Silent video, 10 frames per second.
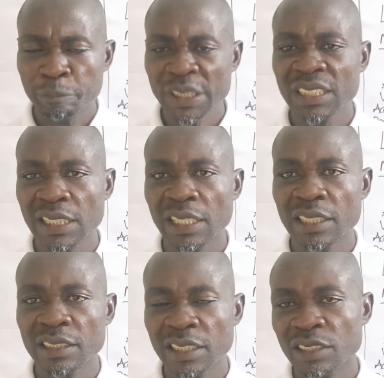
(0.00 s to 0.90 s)

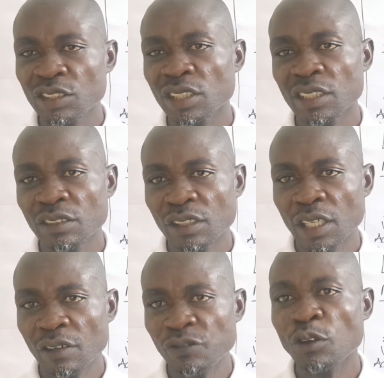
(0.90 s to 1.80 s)
basically, the three
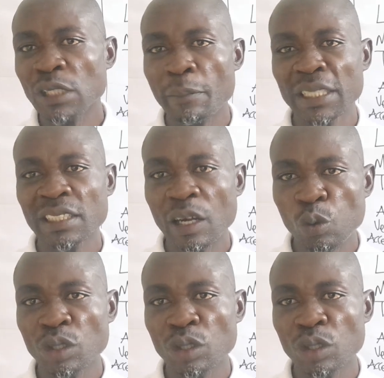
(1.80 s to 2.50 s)
fundamental